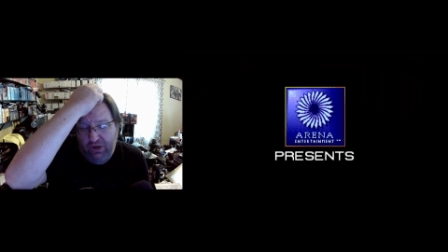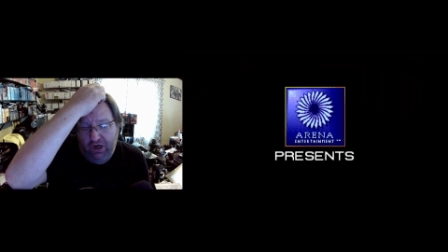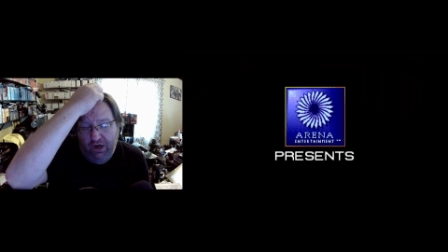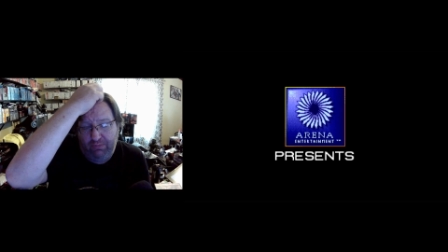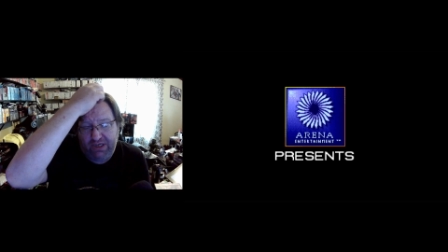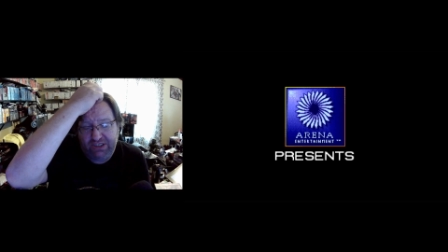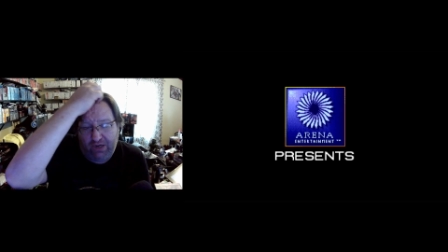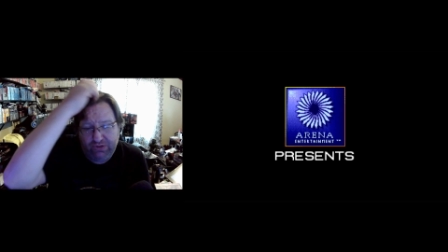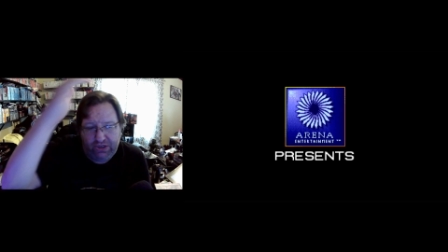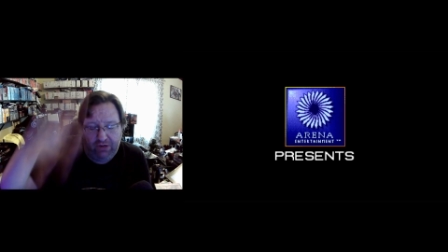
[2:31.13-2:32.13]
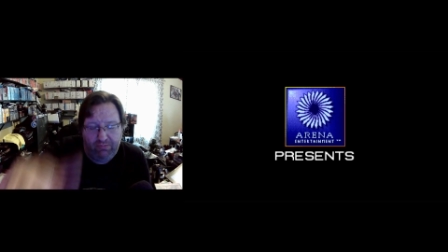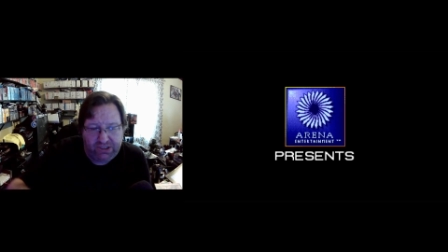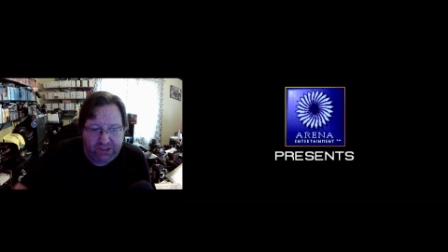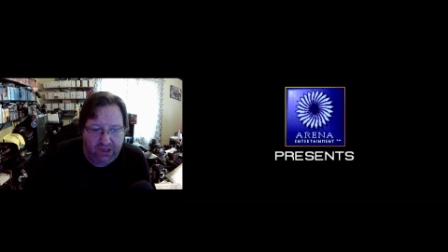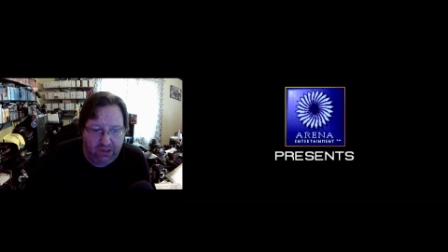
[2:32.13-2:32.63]
Um, my sound started
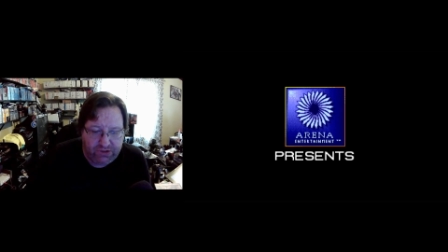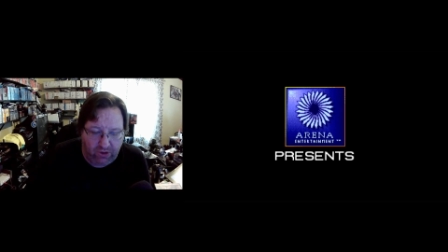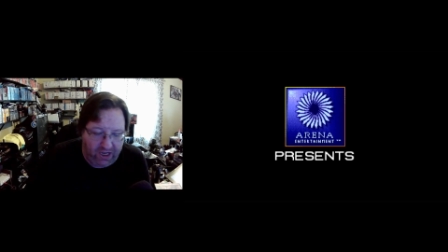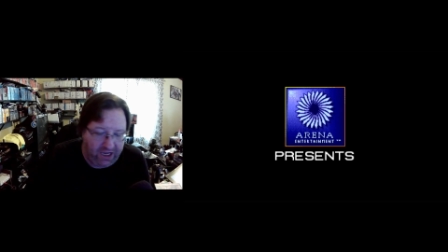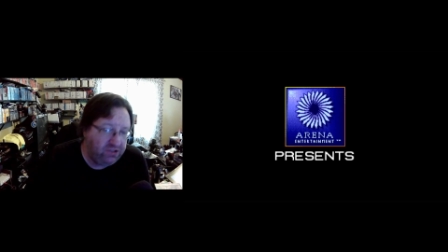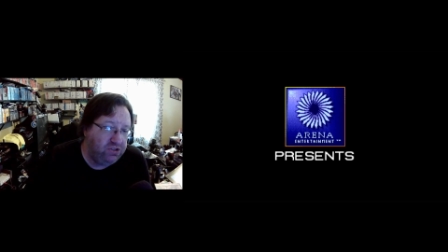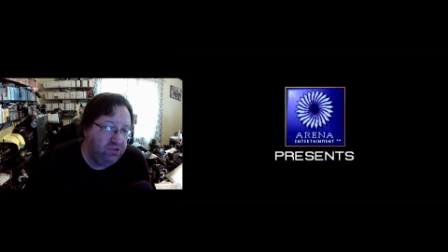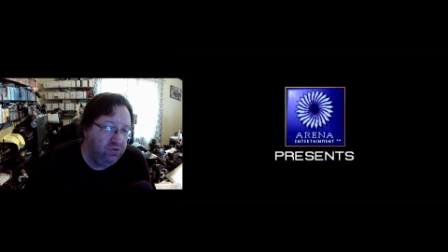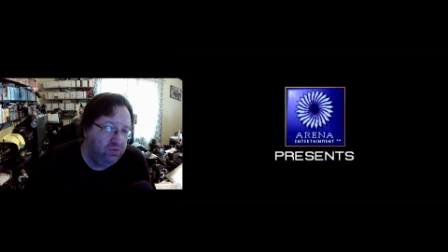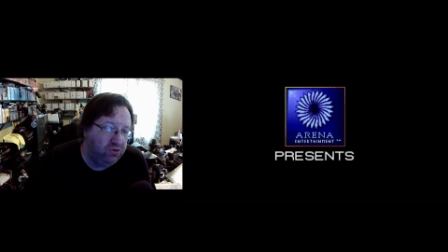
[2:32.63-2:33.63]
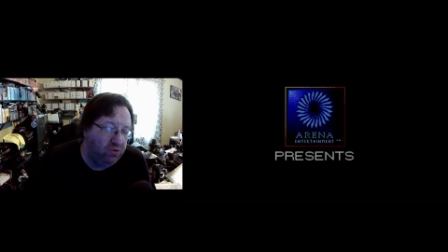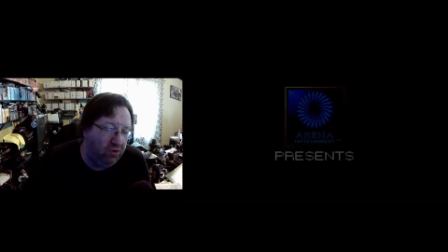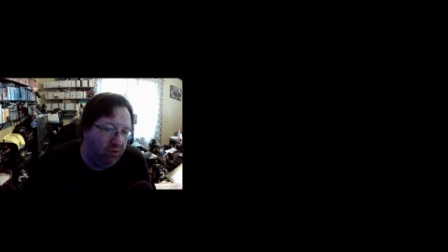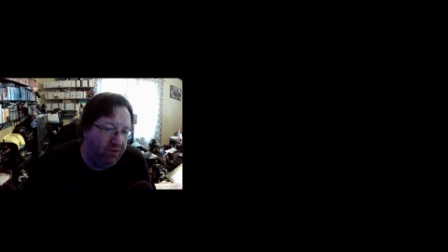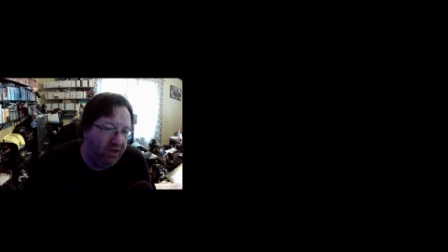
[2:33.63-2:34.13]
messing up, so I had to do a
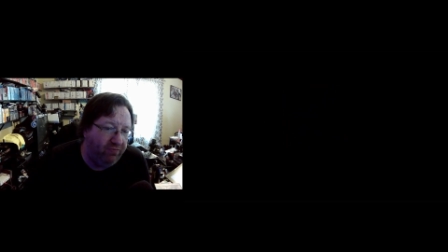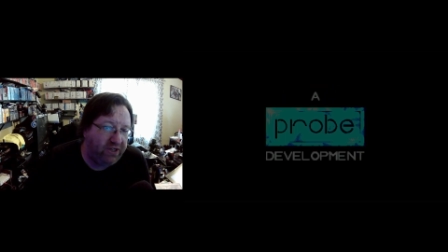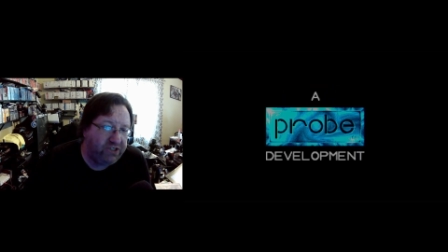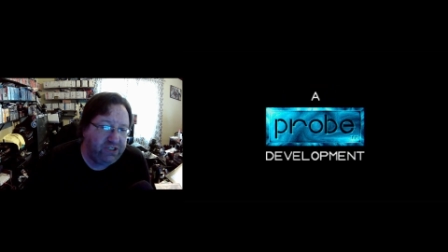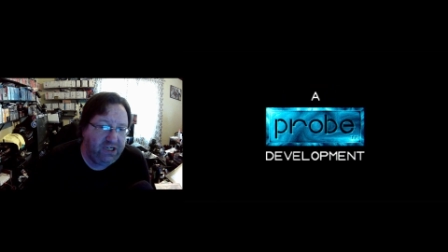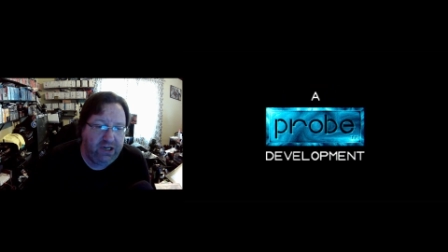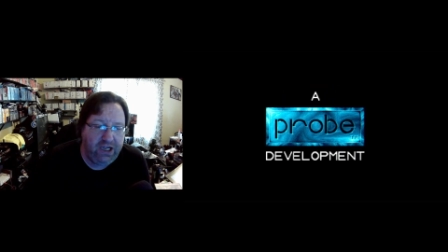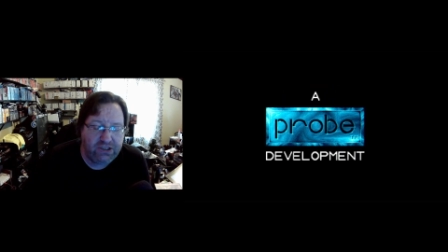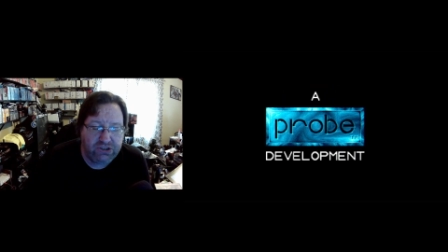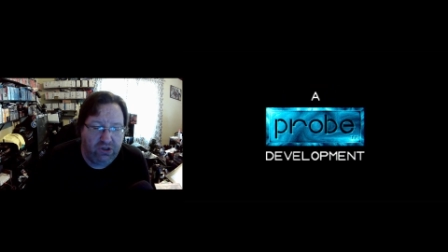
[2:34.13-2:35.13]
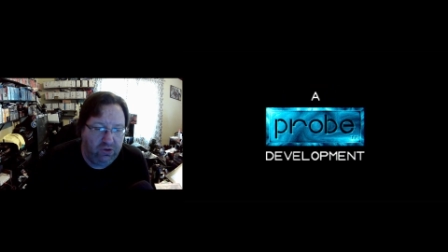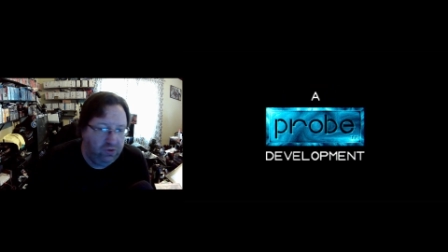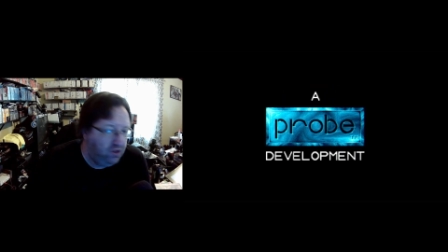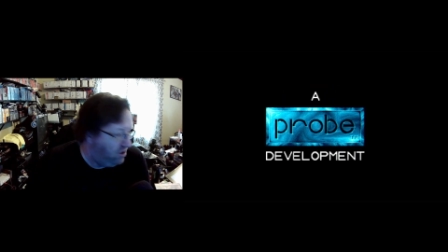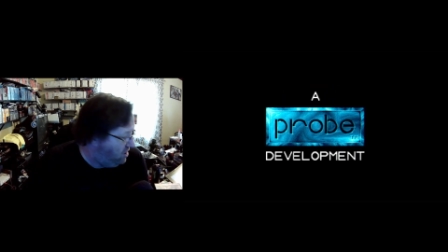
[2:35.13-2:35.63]
little bit of fixing on that. So
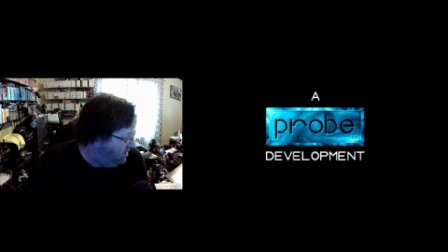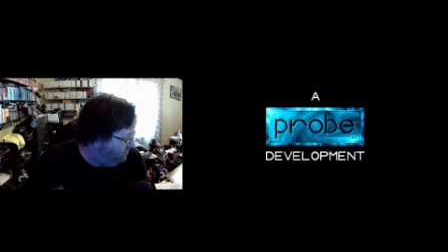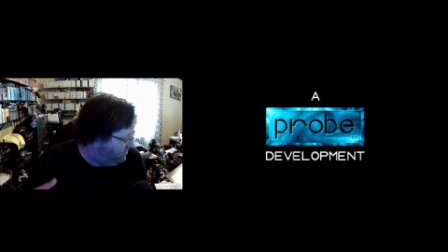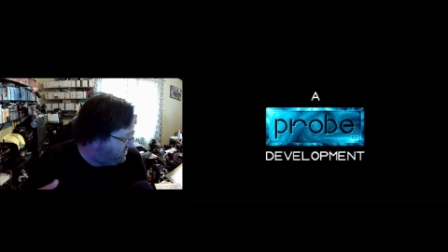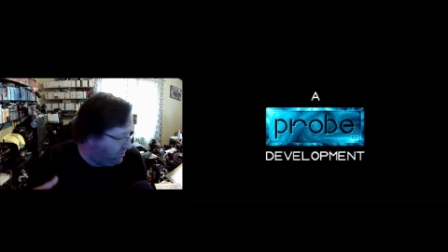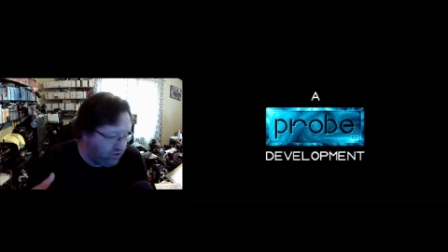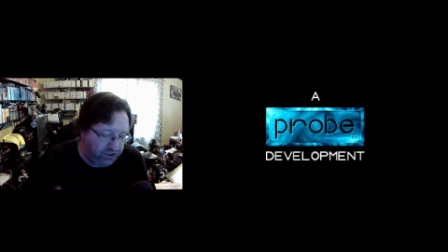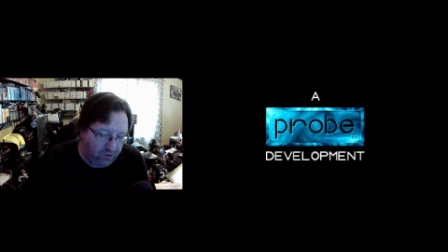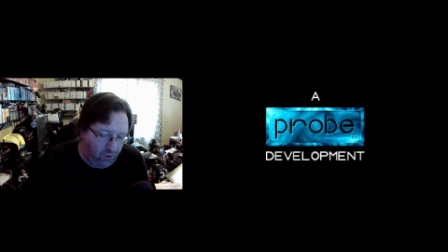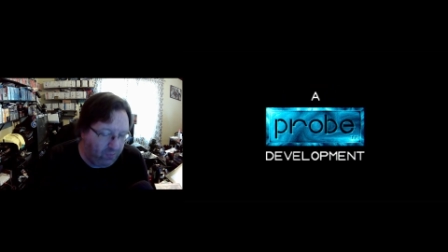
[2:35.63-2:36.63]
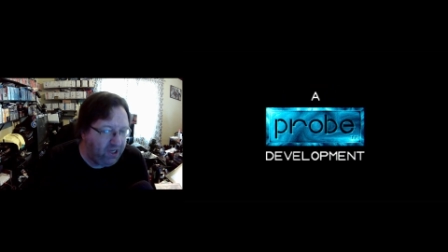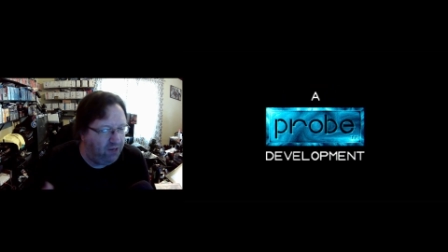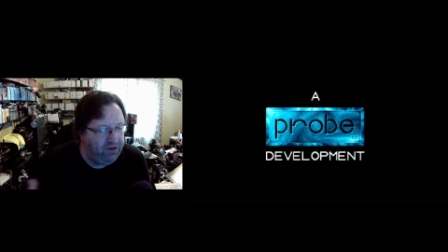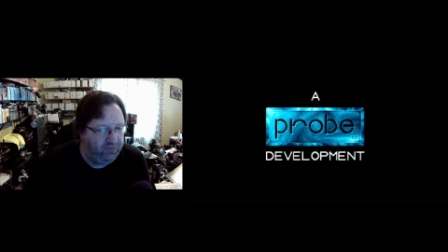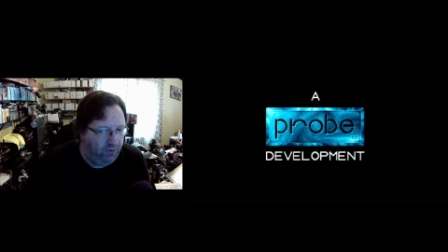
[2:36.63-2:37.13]
the sound you hear will be
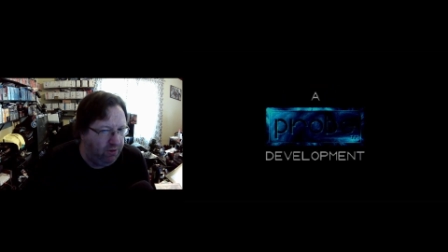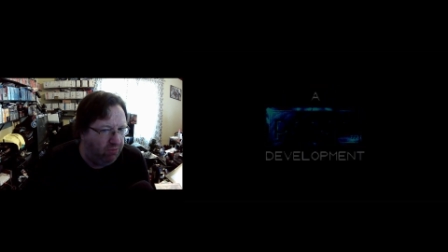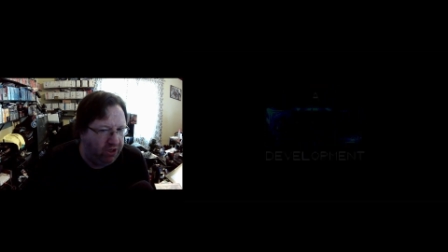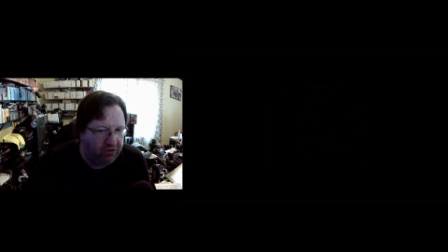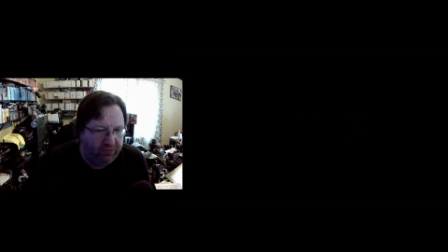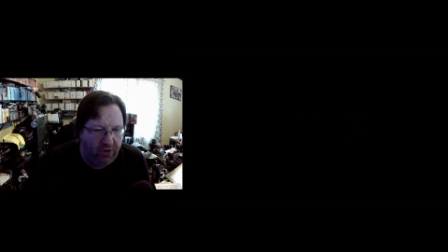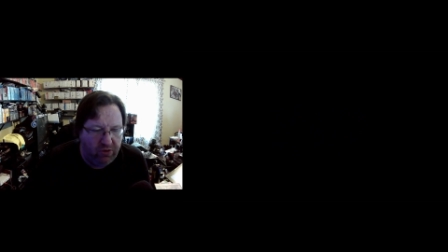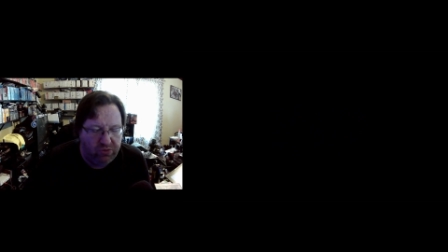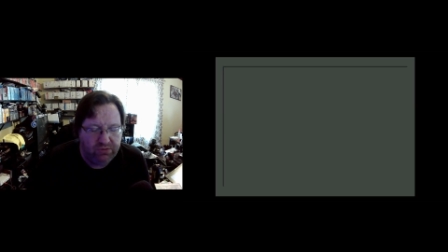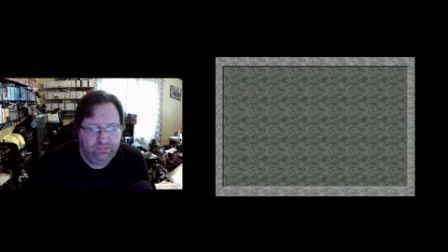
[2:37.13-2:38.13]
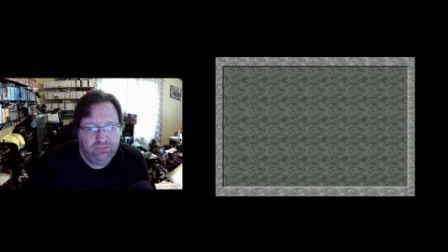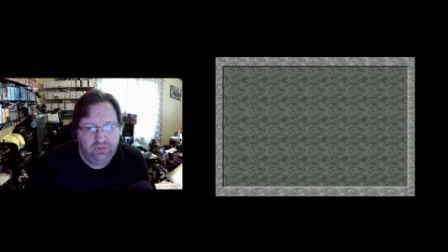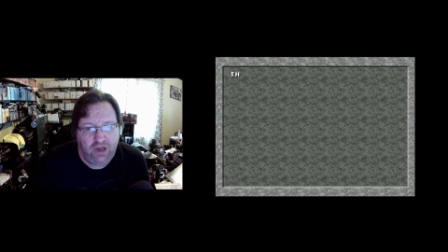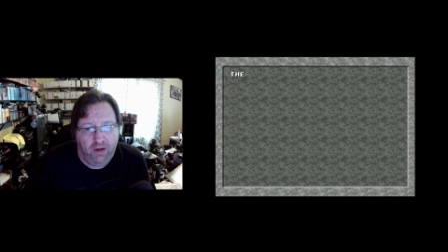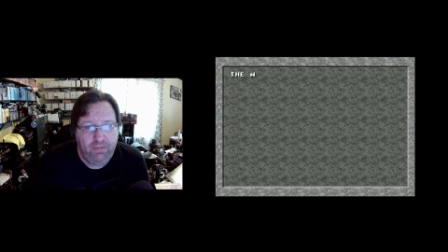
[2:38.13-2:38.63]
coming from the microphone,
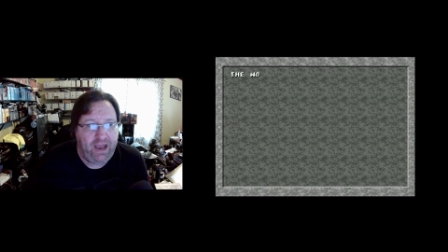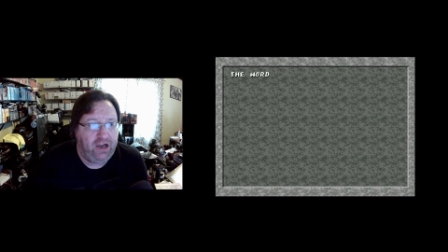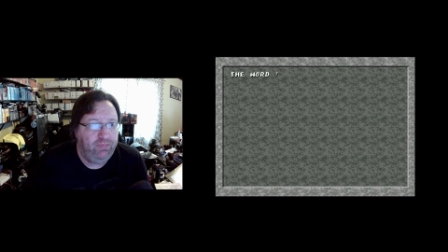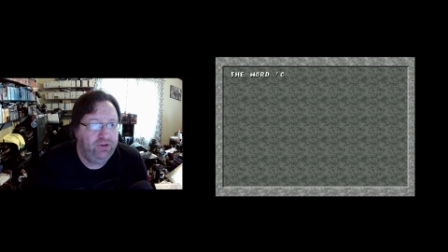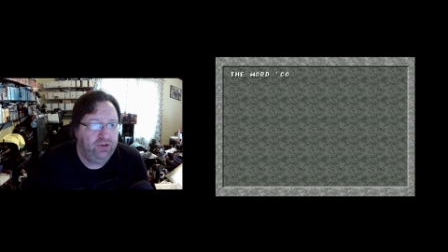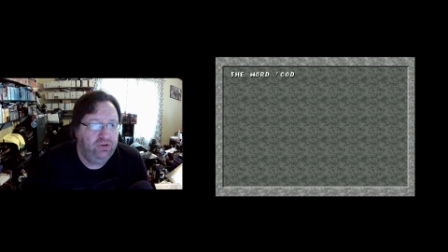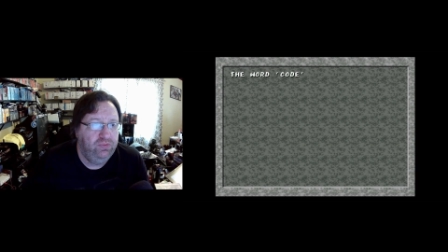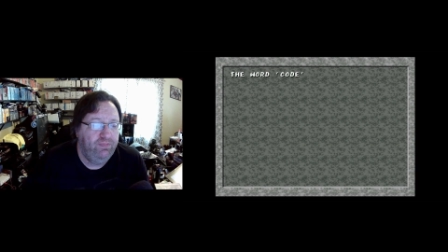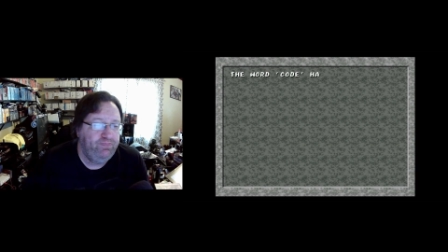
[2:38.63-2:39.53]
coming back up and through.